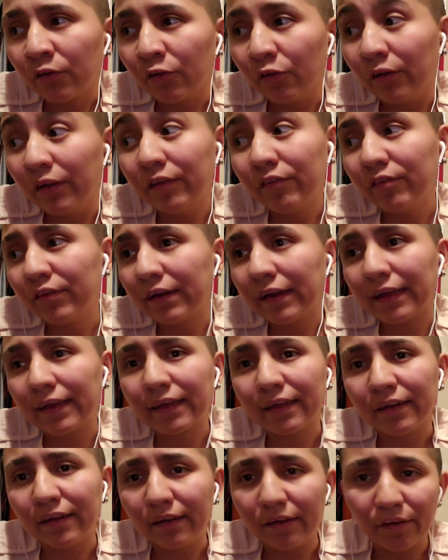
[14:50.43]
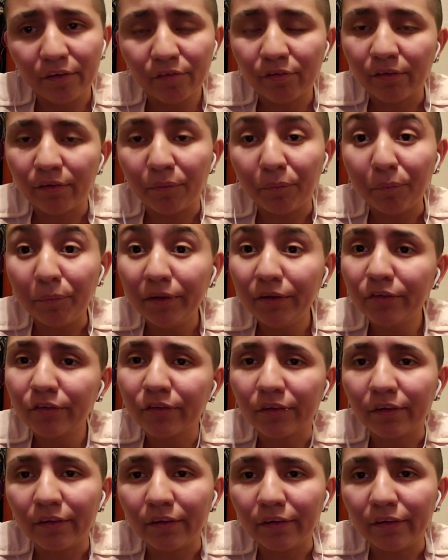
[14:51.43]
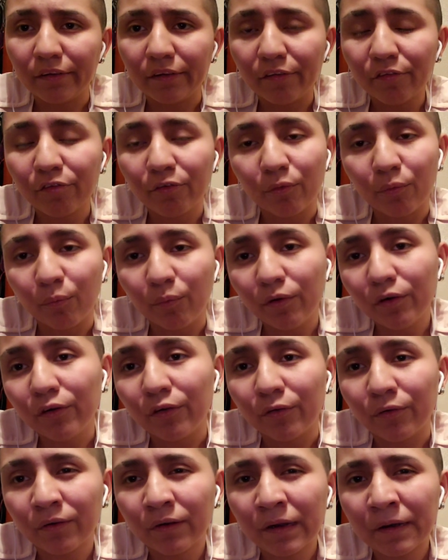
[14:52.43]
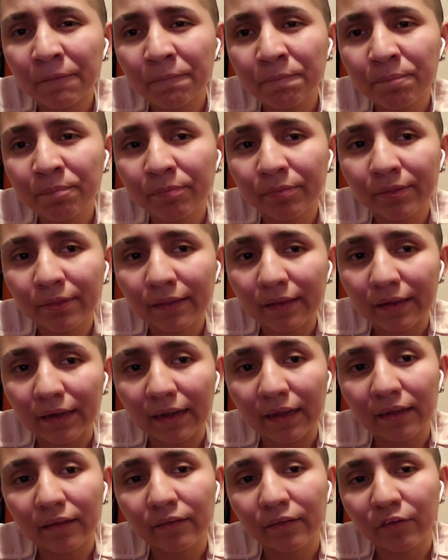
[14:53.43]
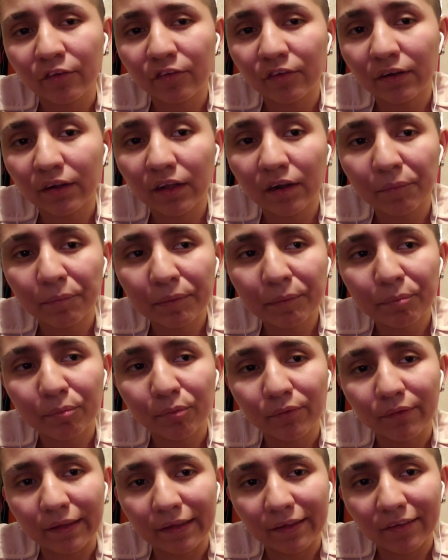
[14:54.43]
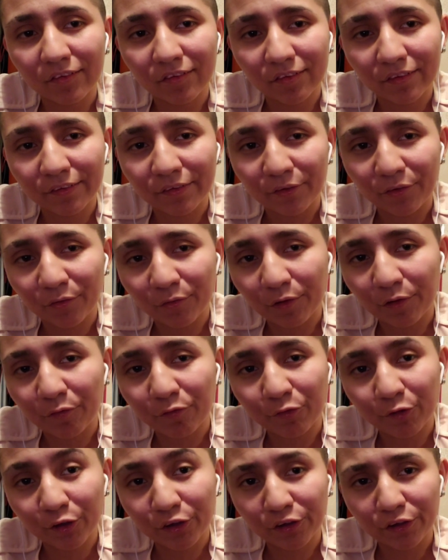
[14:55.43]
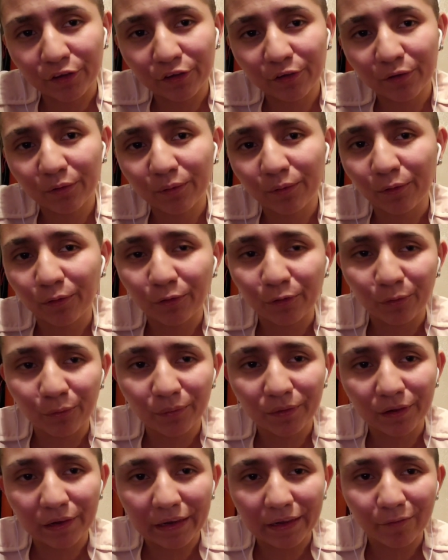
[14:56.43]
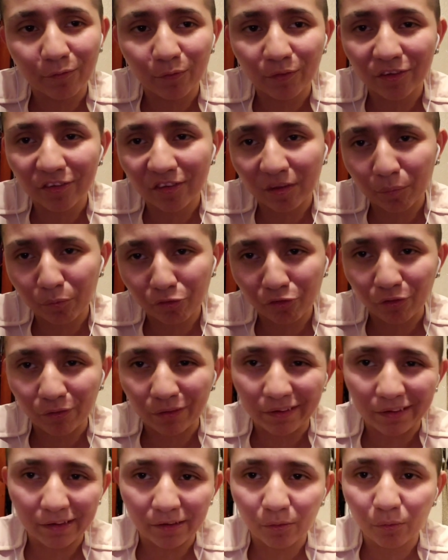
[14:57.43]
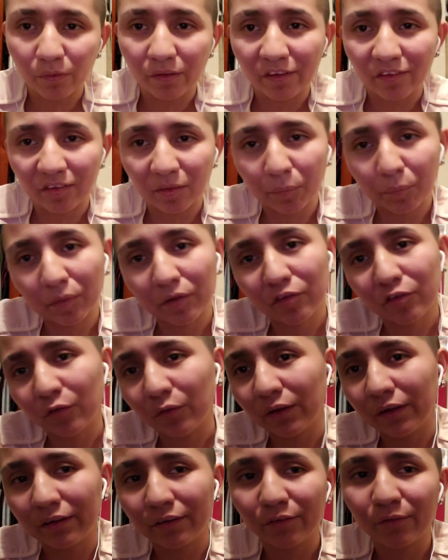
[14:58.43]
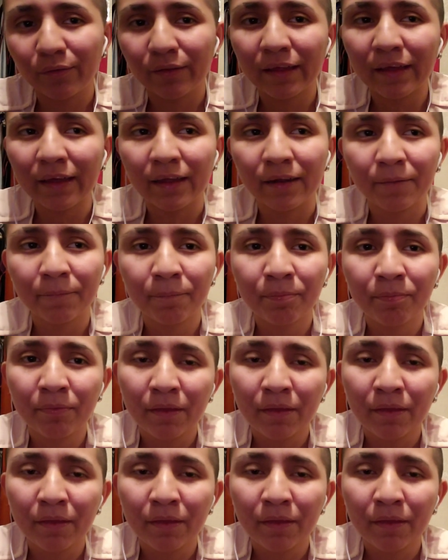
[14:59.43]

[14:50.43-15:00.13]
you're living like in a different dimension, in a different world. Like, there's a lot of people that could sit there and say, fuck it, YOLO, you only live once, I'm still gonna do this, I'm still gonna do that.